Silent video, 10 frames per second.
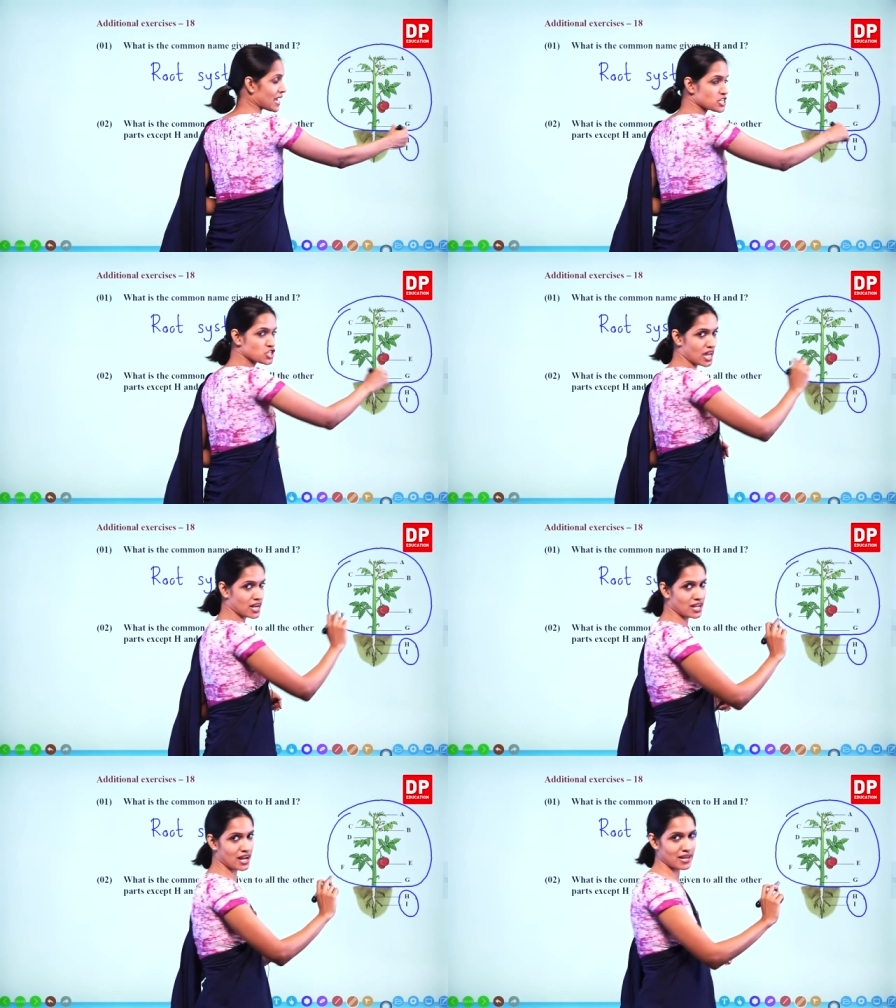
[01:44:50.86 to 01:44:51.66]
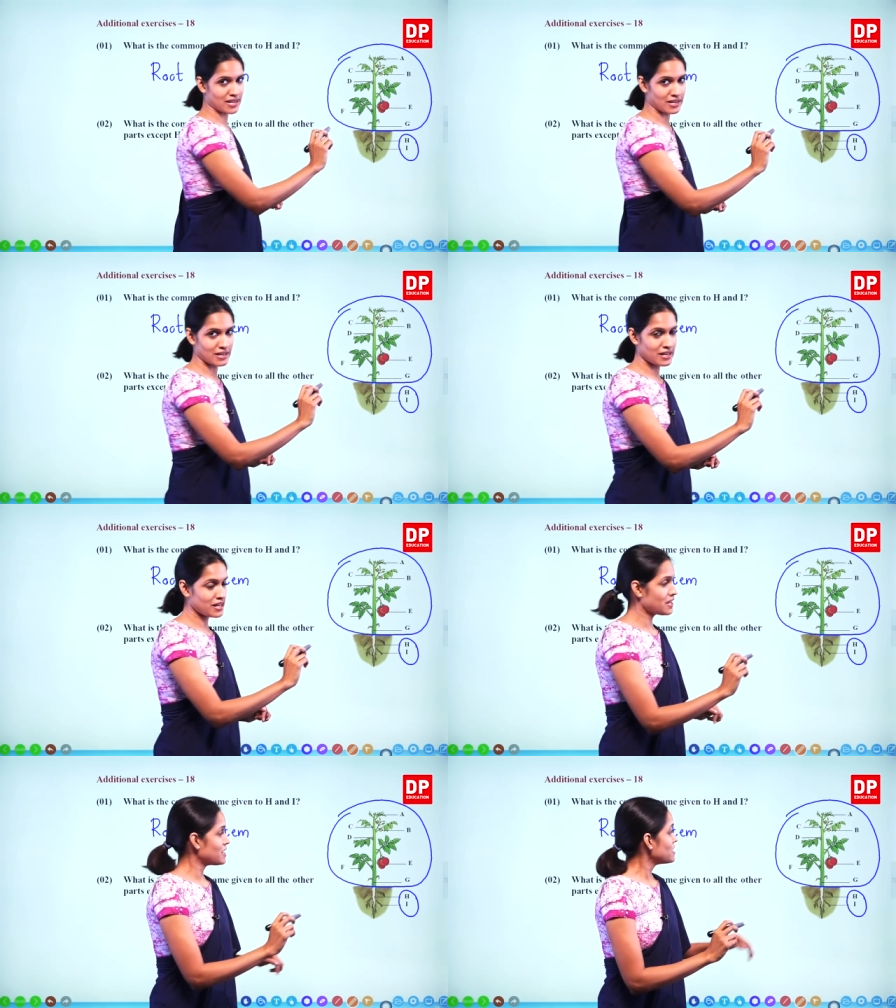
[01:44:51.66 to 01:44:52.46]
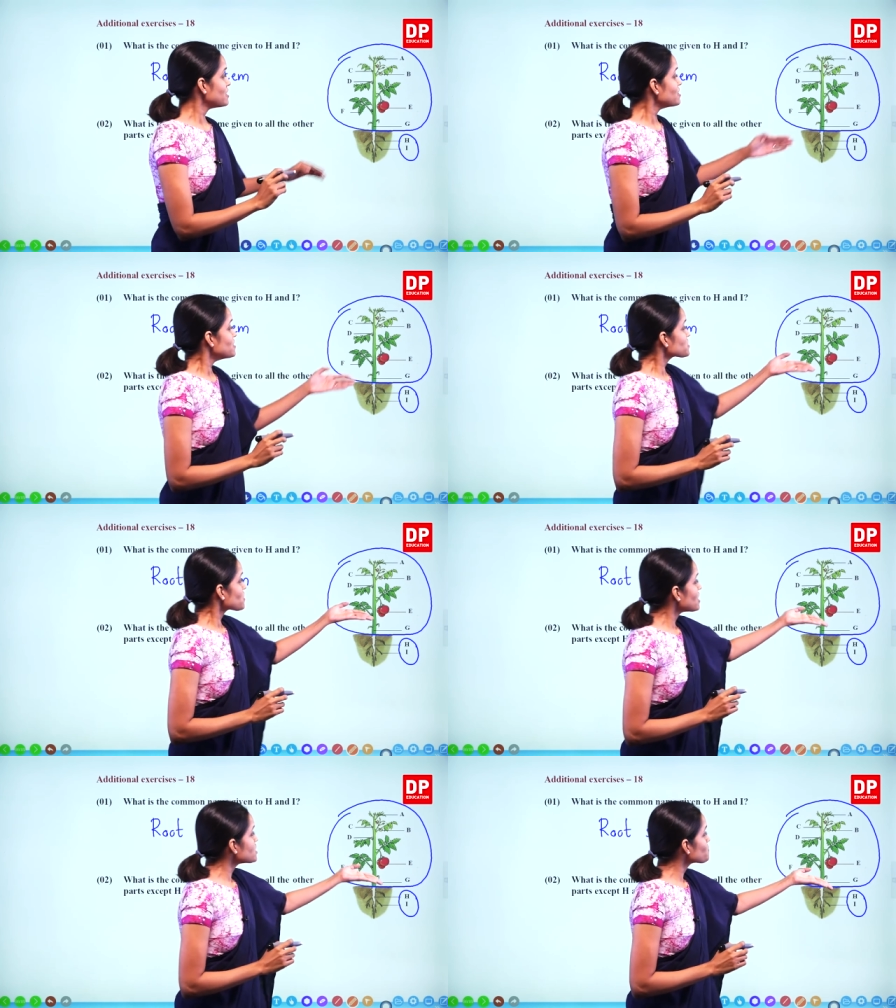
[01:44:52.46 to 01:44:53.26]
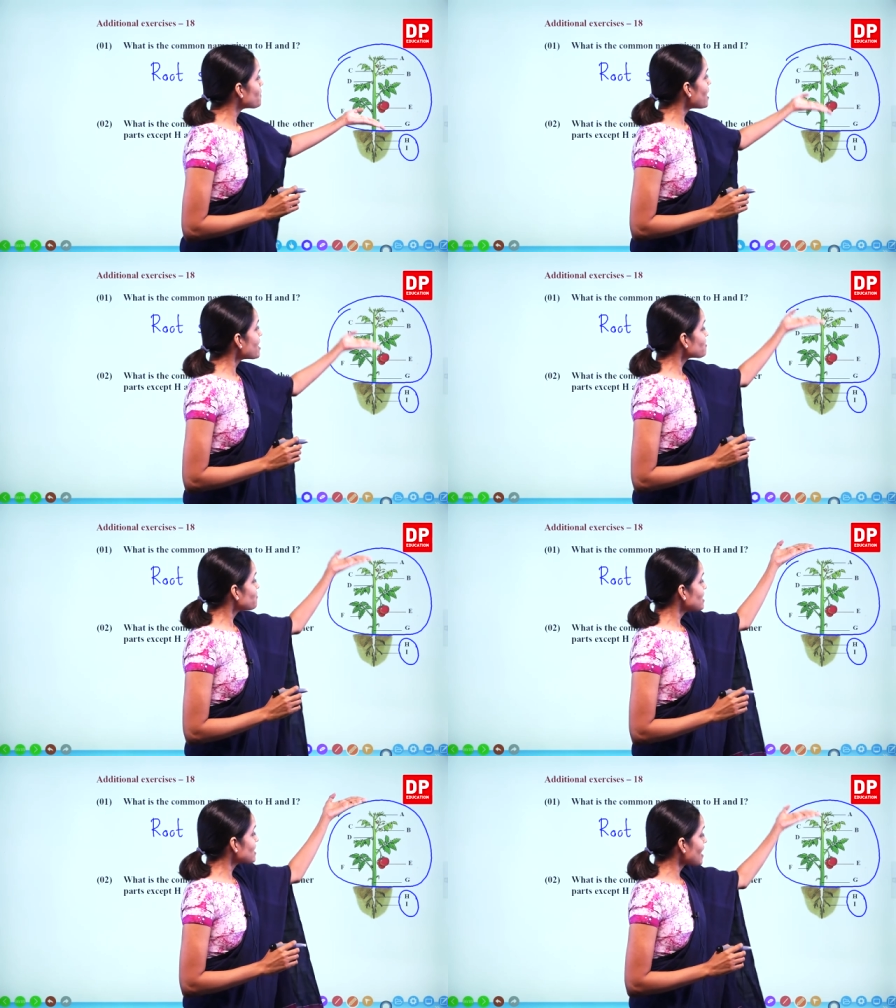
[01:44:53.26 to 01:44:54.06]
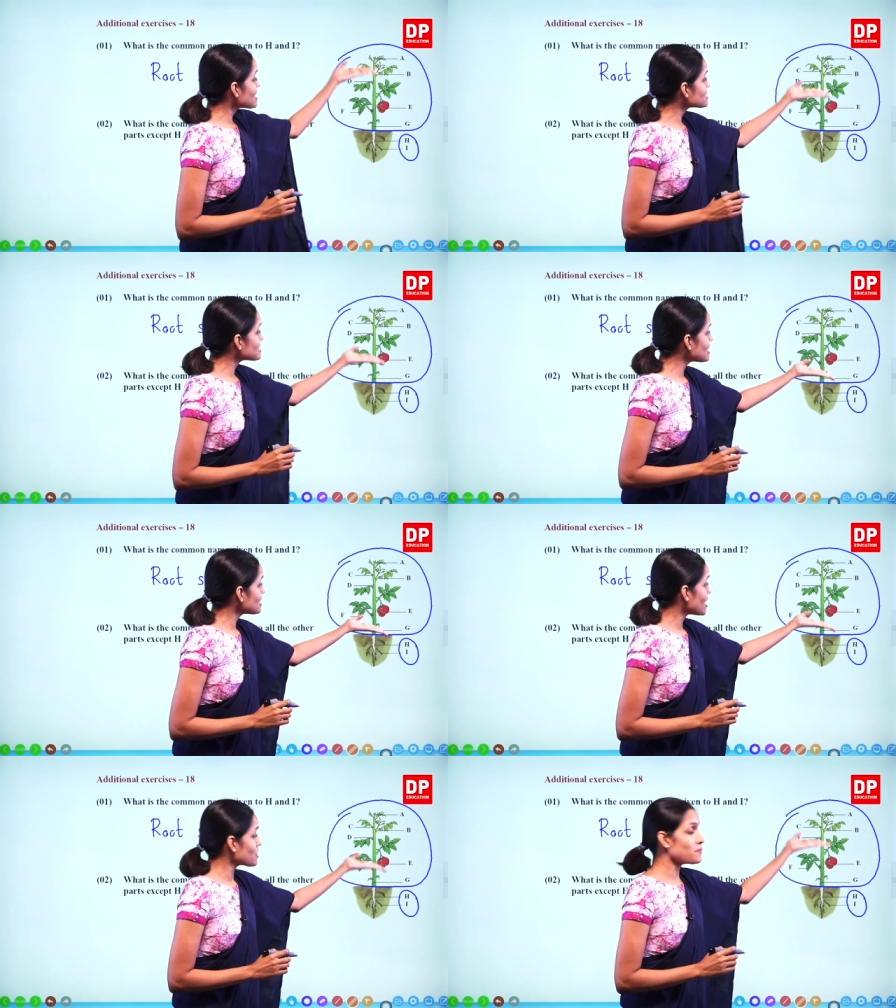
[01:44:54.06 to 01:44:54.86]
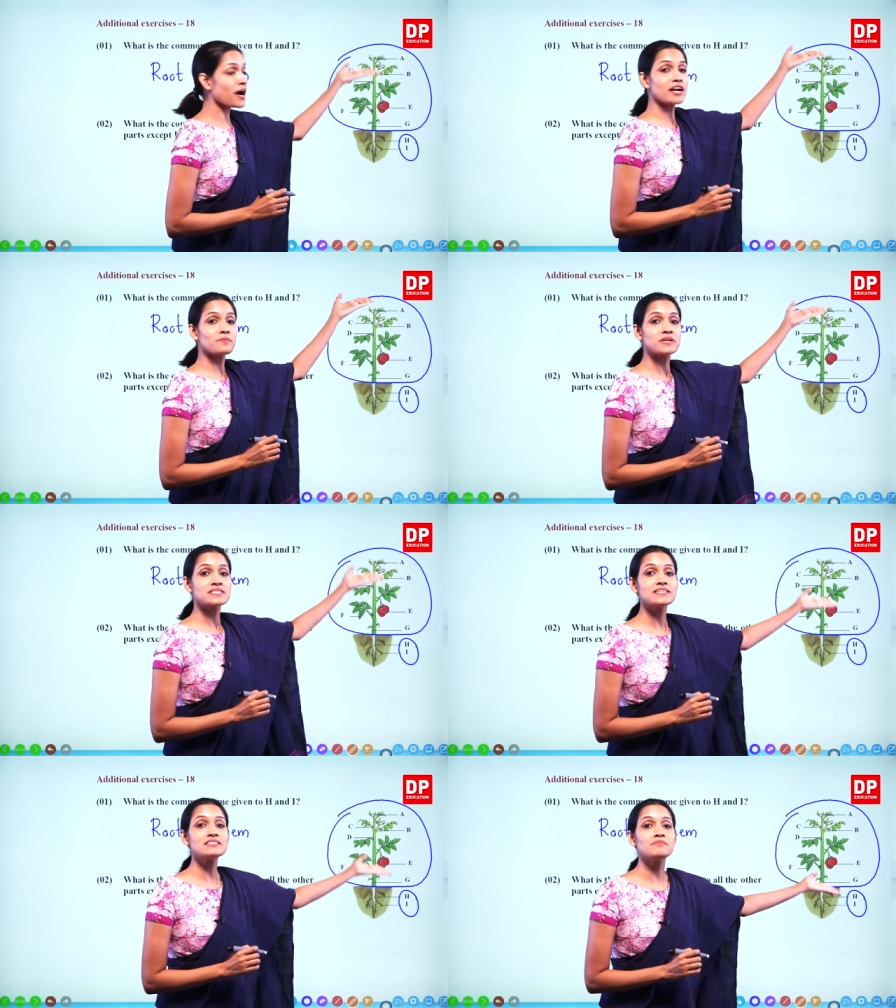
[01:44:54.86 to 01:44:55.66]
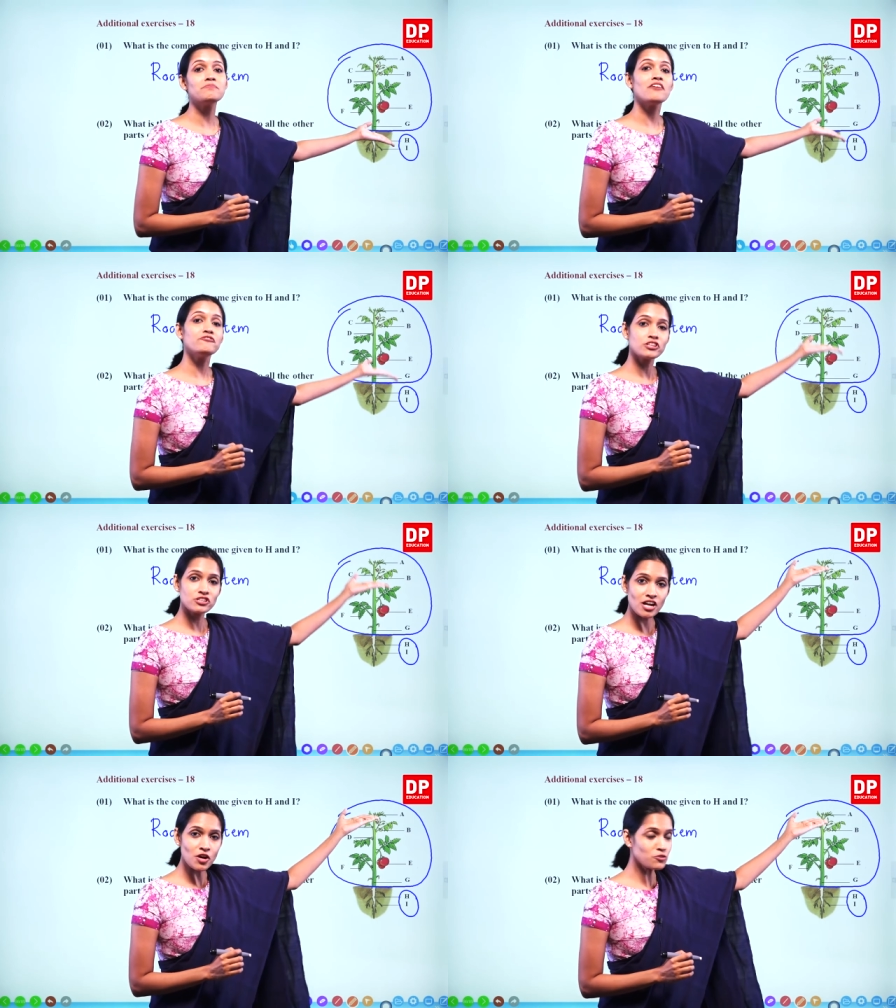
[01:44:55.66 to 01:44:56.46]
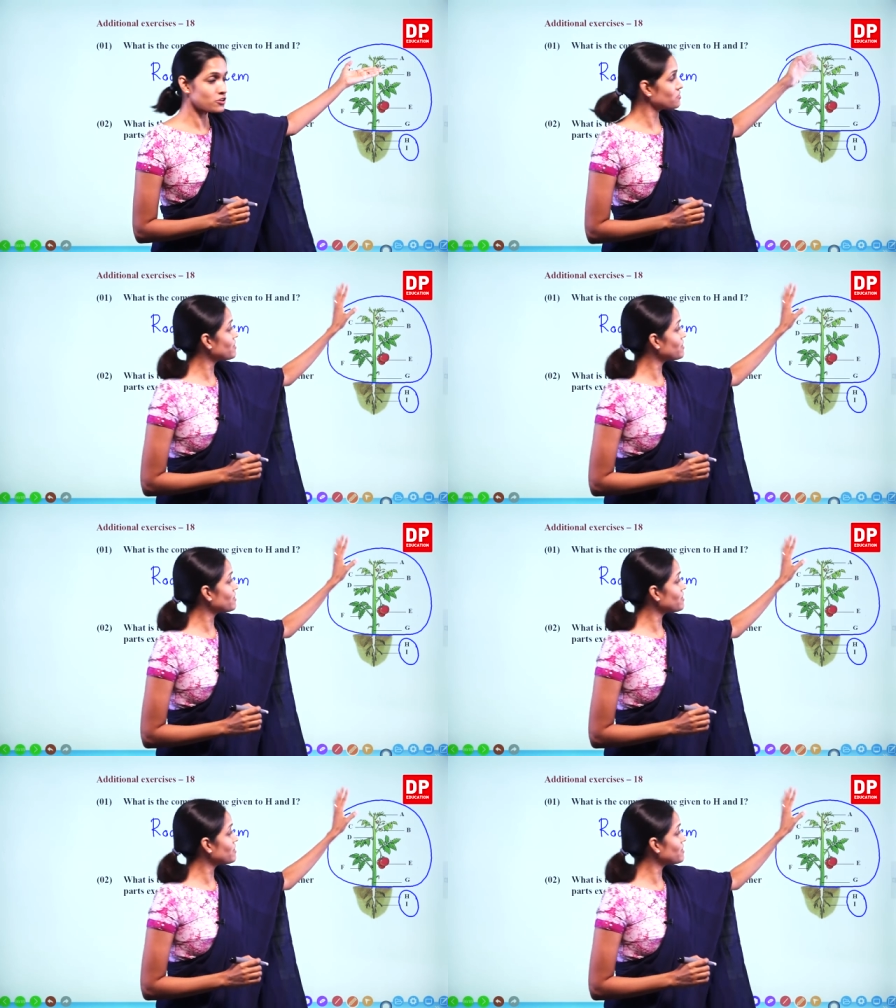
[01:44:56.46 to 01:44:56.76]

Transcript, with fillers: H and I. So this part we can see, that part present above the ground.